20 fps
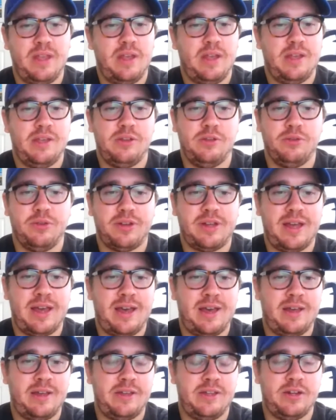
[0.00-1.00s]
You look
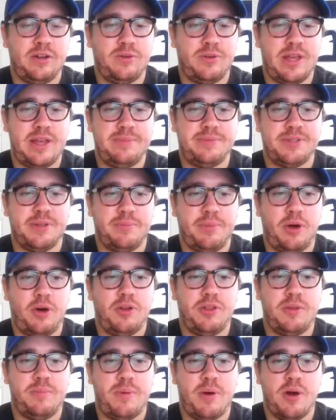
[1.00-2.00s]
at, you know, keeps the ball in
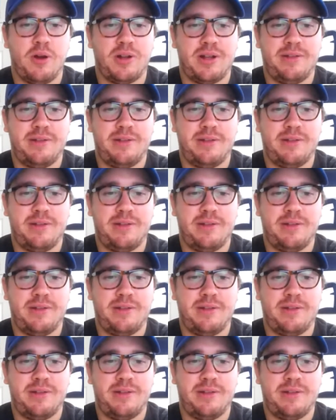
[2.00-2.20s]
the park.